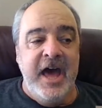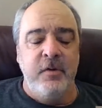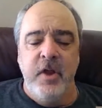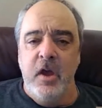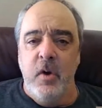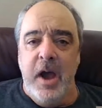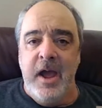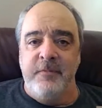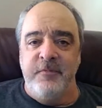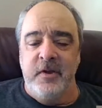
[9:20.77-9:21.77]
don't know.
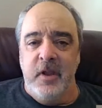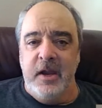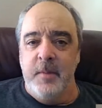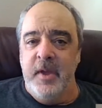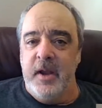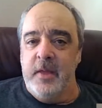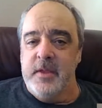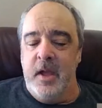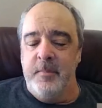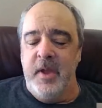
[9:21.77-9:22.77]
I feel like I'm
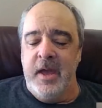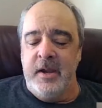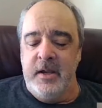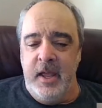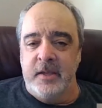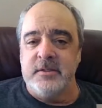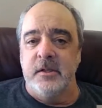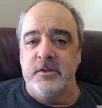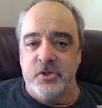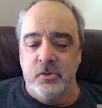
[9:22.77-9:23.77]
at an
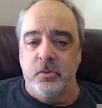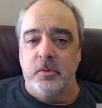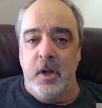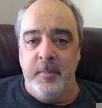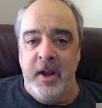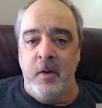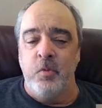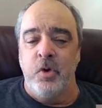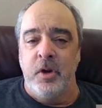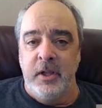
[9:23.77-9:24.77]
excellent school. I mean, I
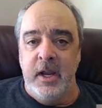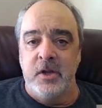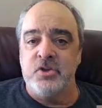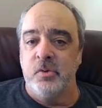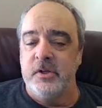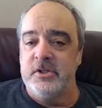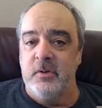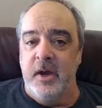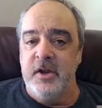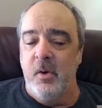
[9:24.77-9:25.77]
really and truly
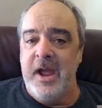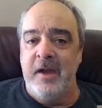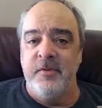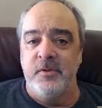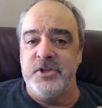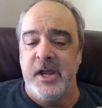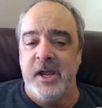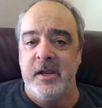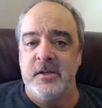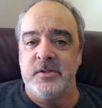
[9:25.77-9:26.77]
do. I don't have those
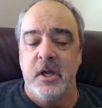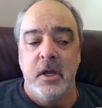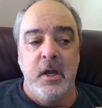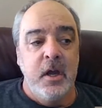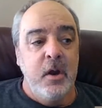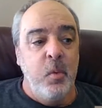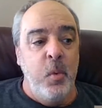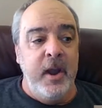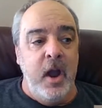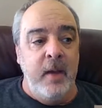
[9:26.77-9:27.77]
days
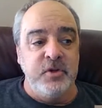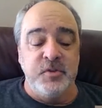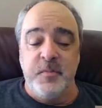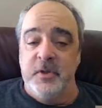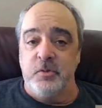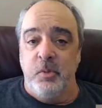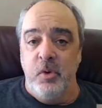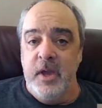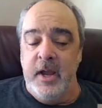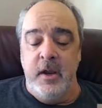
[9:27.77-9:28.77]
where I'm just
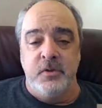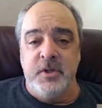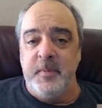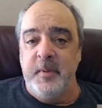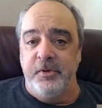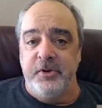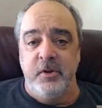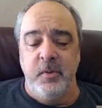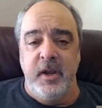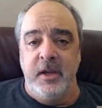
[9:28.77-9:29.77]
miserable, and I know some people
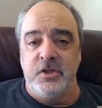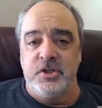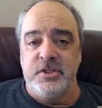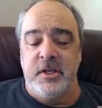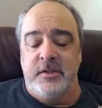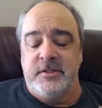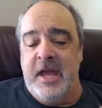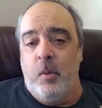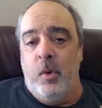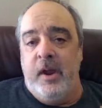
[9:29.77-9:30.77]
do, and it's
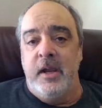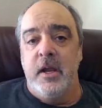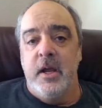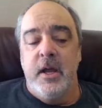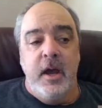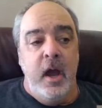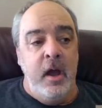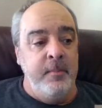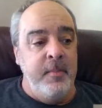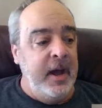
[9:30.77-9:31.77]
that way.
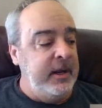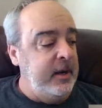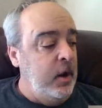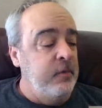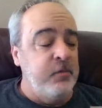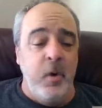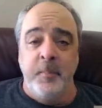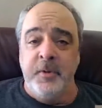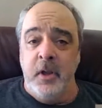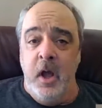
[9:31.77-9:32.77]
I get
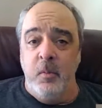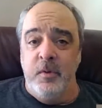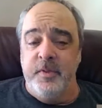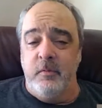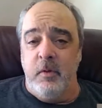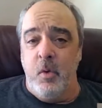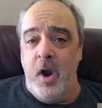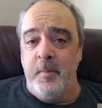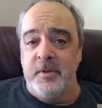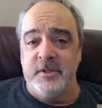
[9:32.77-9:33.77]
overwhelmed a lot with the
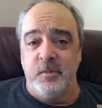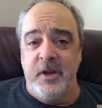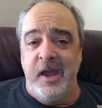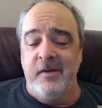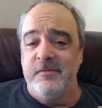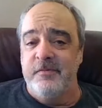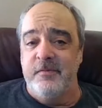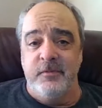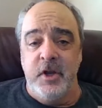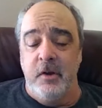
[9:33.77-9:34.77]
requirements that we have,
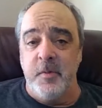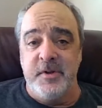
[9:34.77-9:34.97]
from a